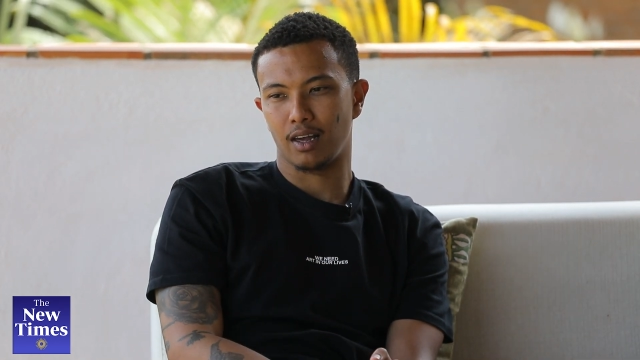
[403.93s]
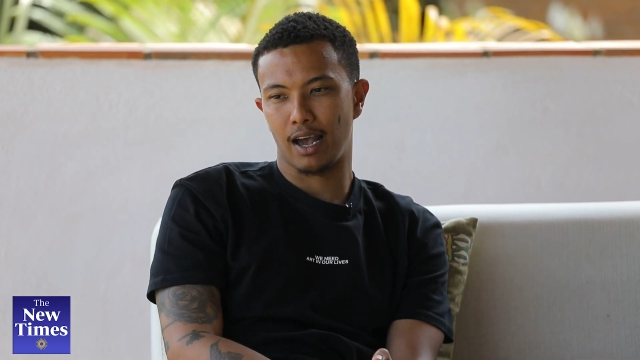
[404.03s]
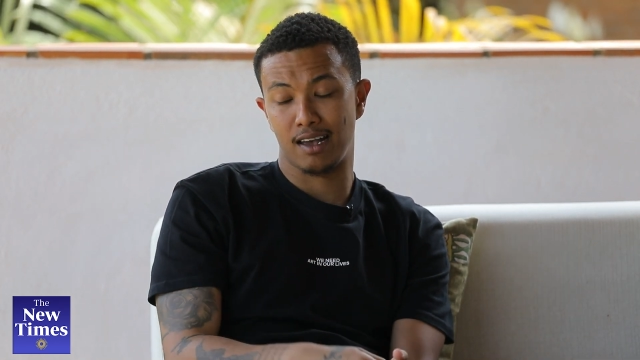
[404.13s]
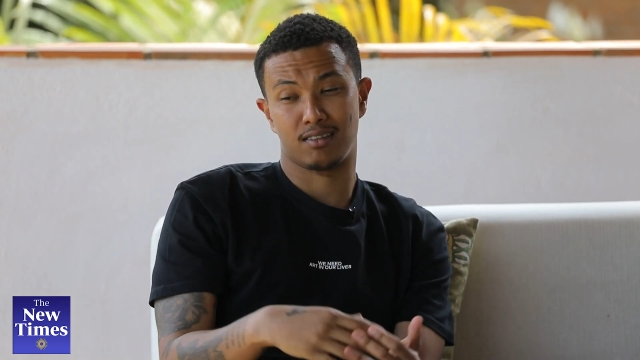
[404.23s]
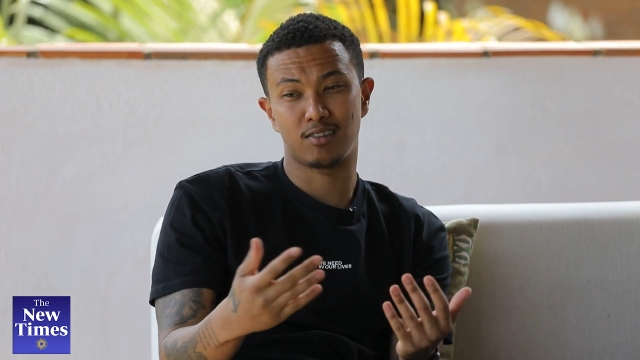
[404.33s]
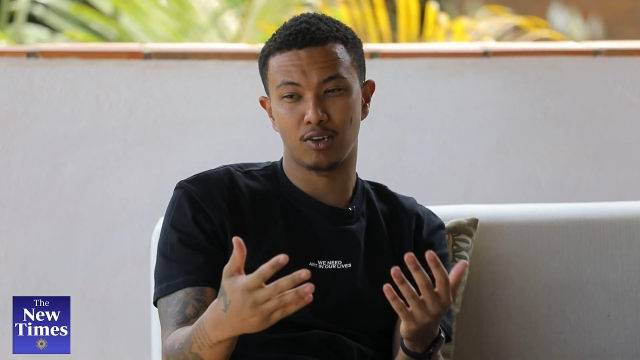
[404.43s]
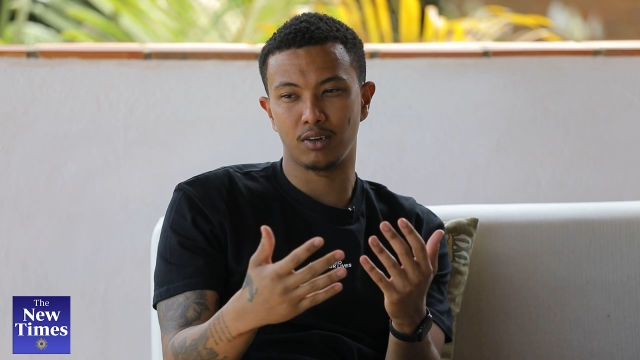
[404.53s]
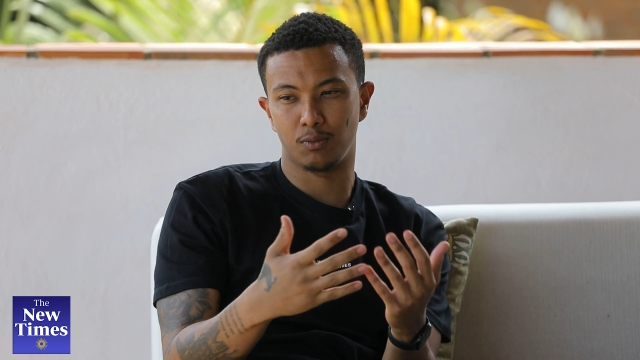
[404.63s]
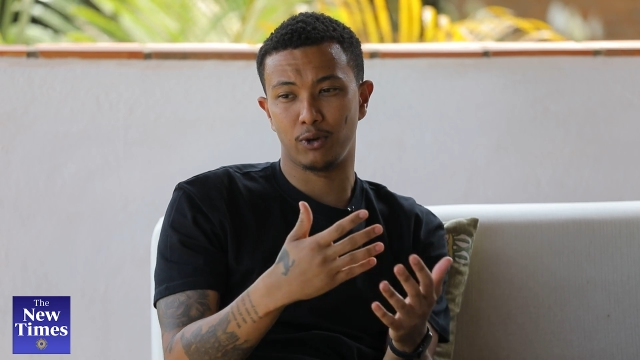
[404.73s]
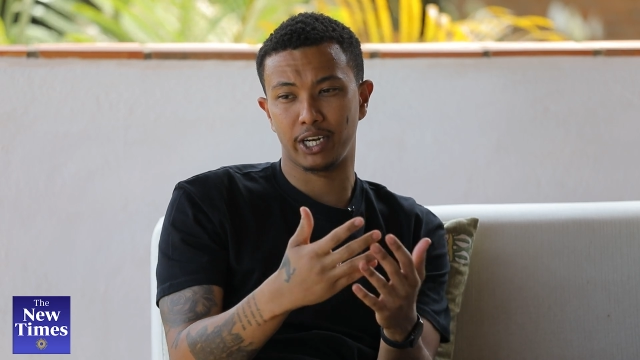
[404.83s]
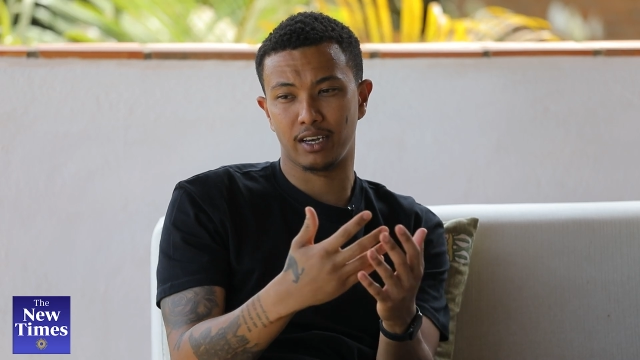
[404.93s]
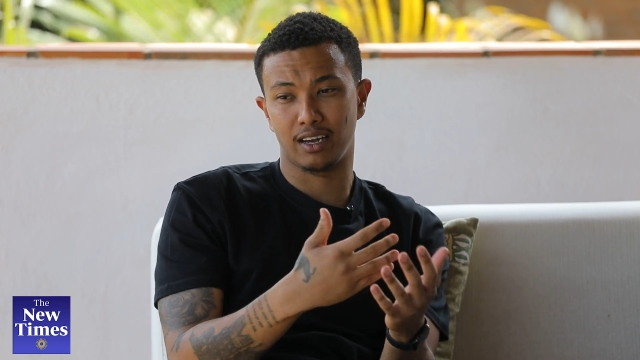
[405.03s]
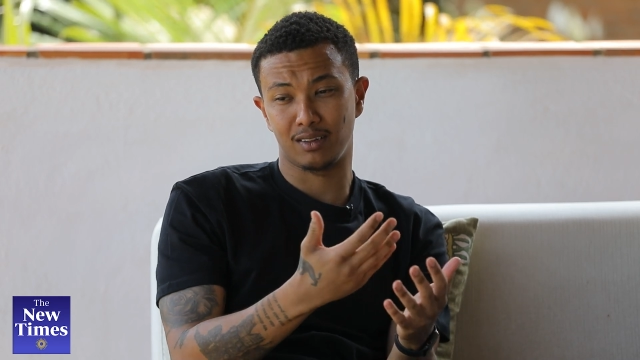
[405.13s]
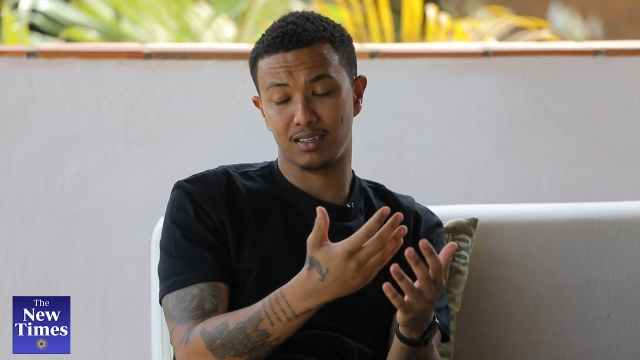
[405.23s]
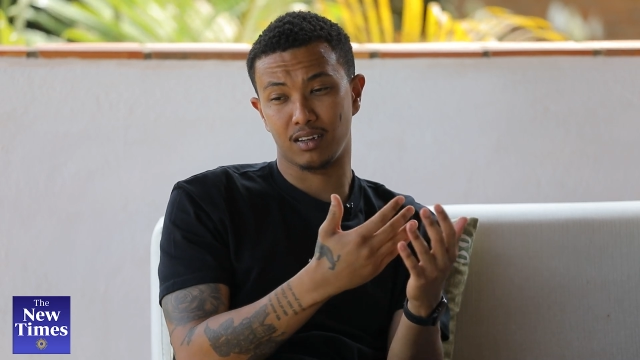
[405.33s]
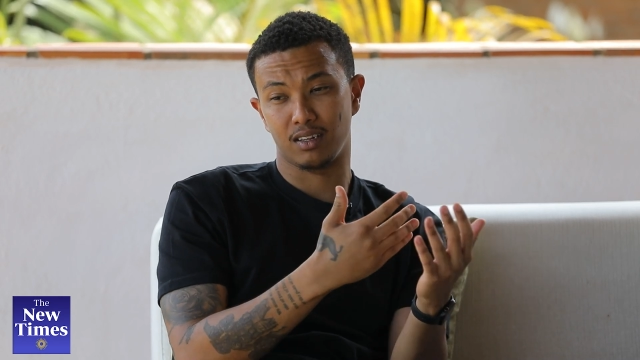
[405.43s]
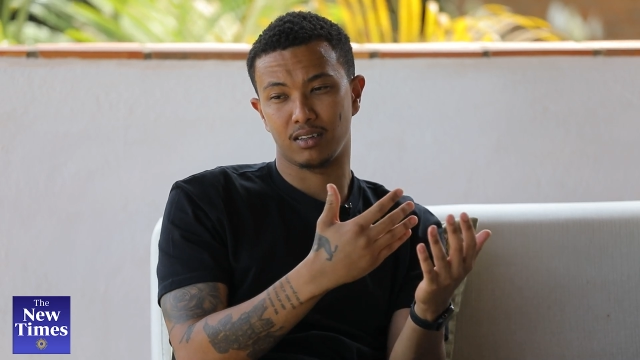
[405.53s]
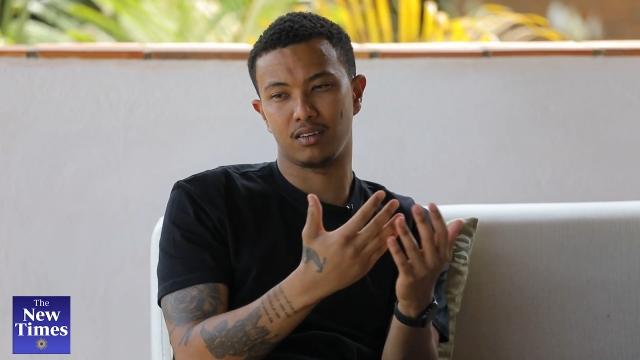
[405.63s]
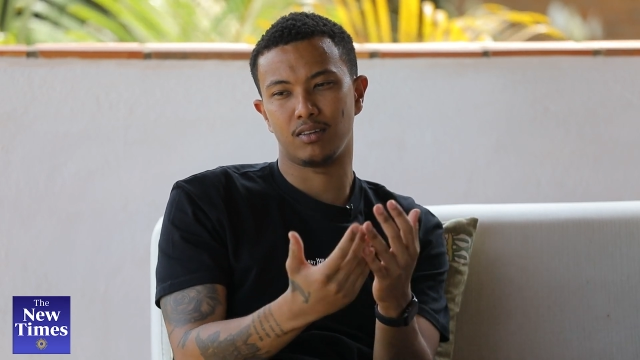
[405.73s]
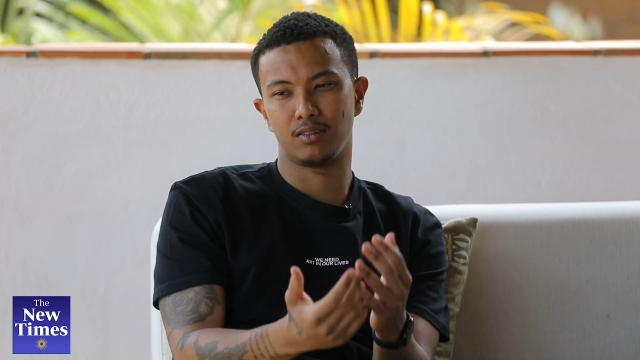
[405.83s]
I had started working at
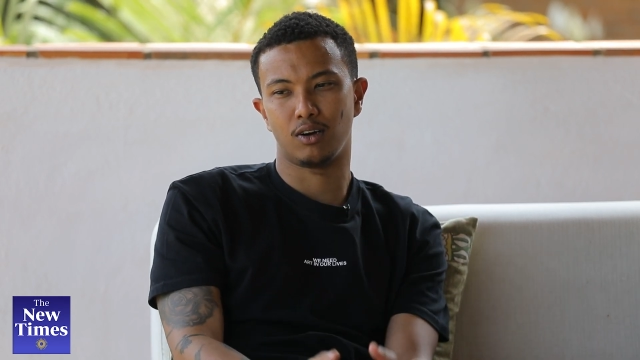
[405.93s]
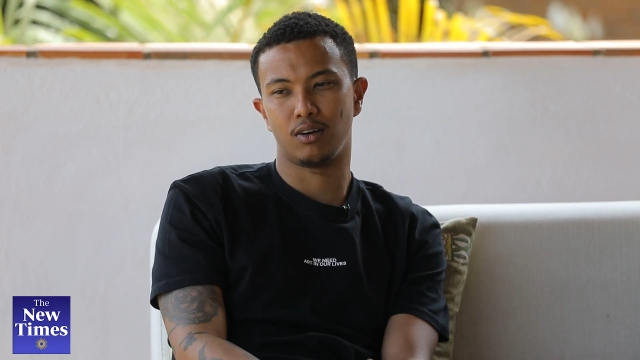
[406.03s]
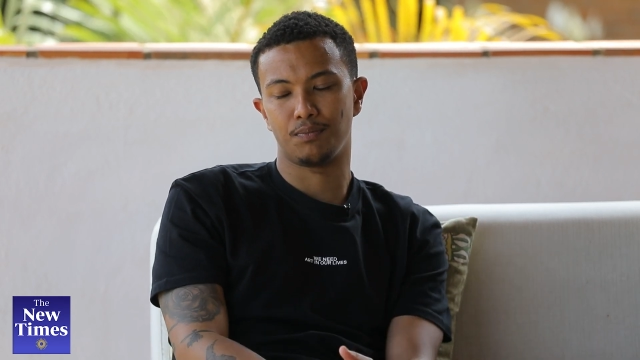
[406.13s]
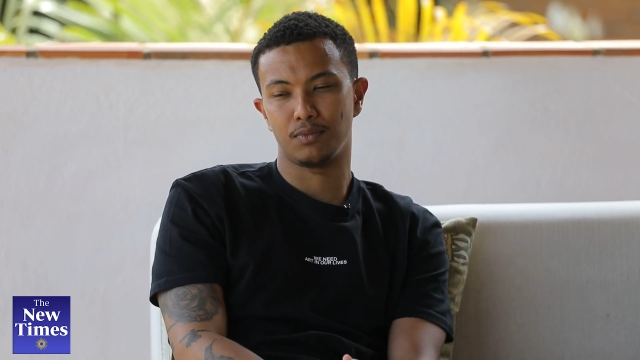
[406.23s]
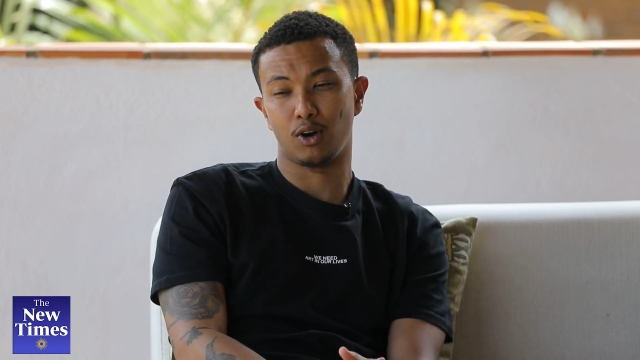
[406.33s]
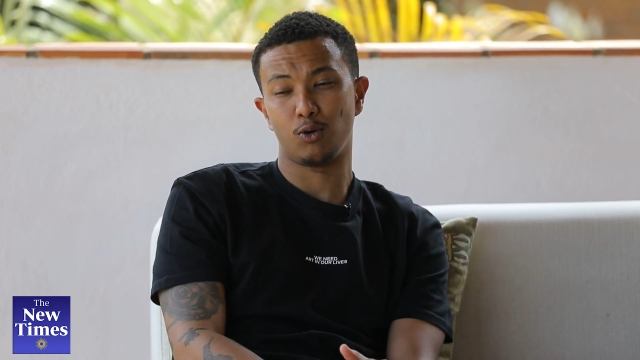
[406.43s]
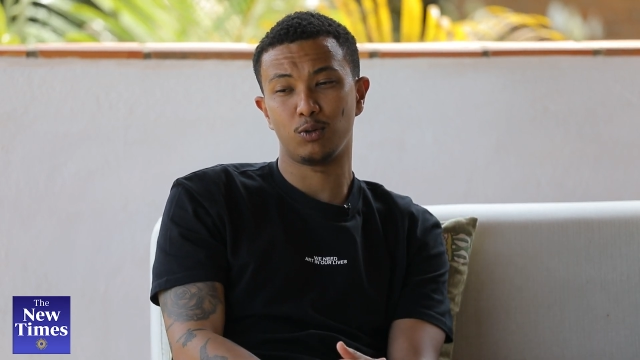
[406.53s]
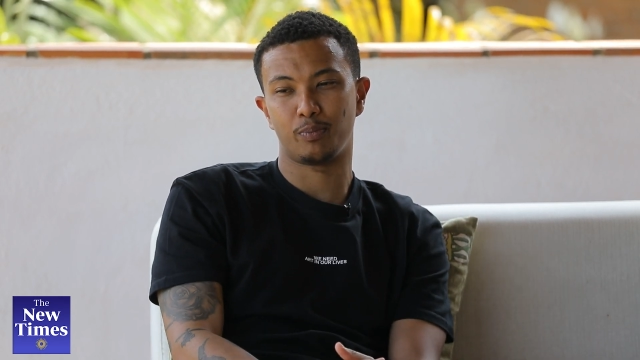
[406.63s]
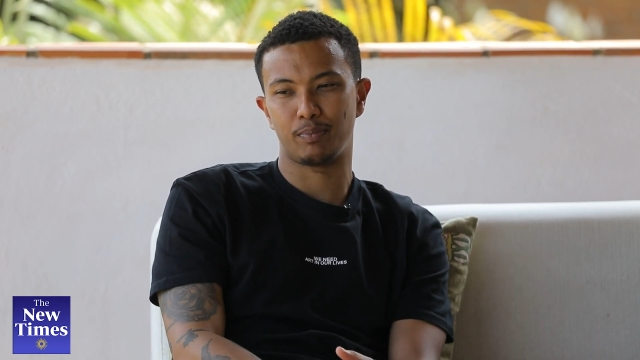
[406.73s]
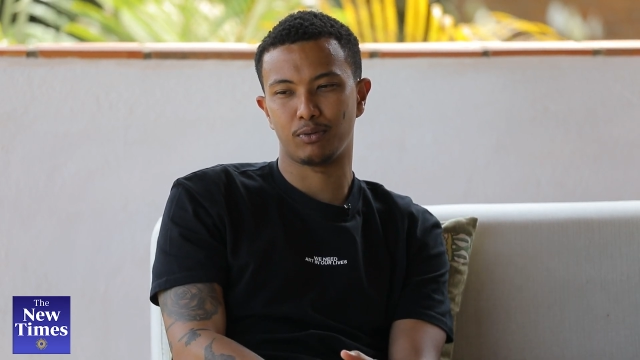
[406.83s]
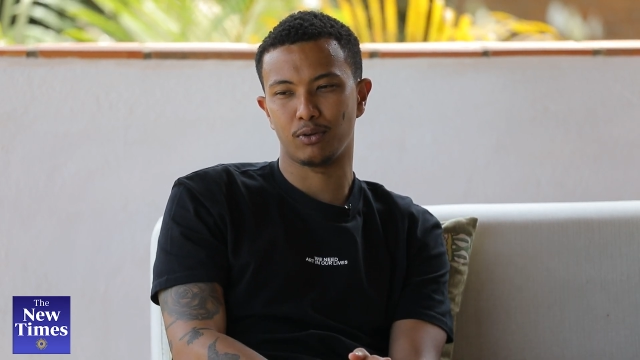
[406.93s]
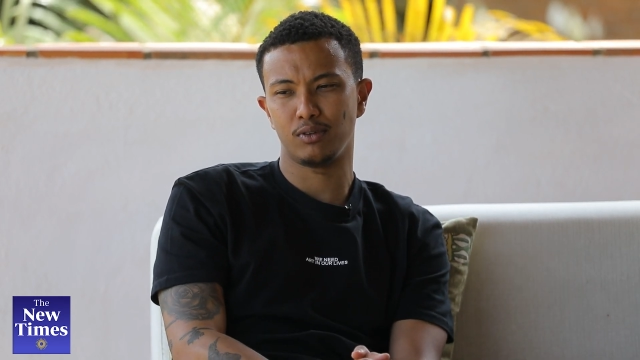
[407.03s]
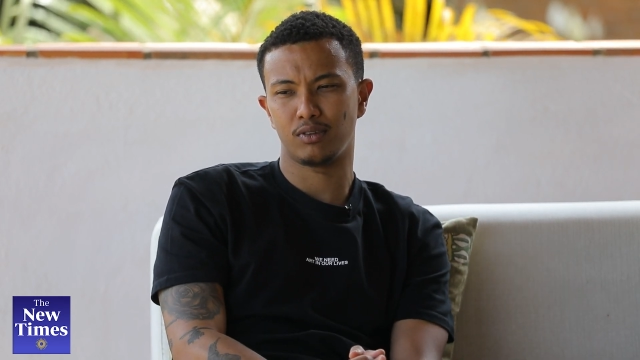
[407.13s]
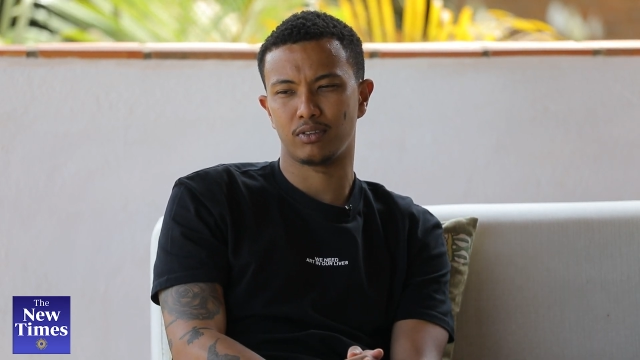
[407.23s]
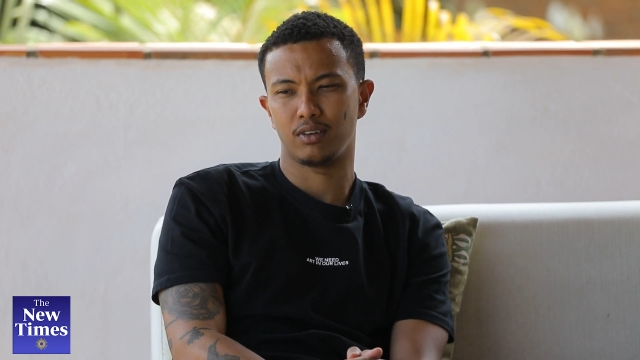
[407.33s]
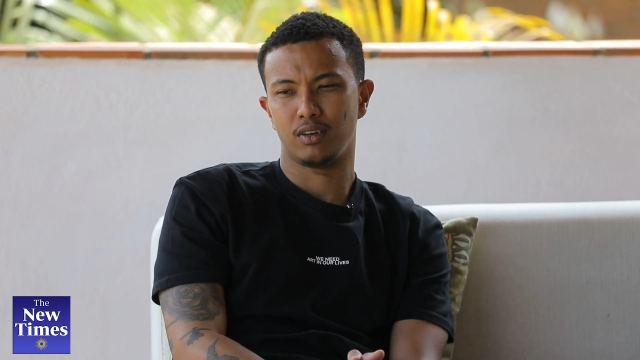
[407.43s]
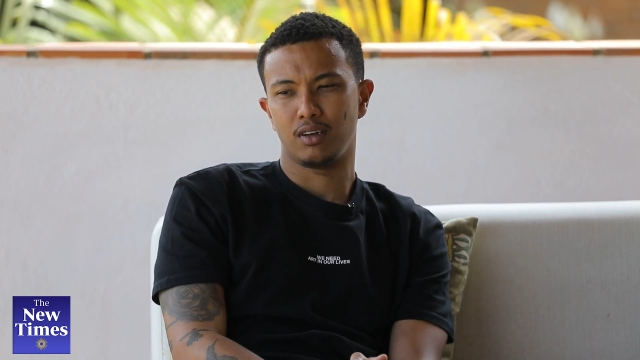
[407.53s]
the old Papyrus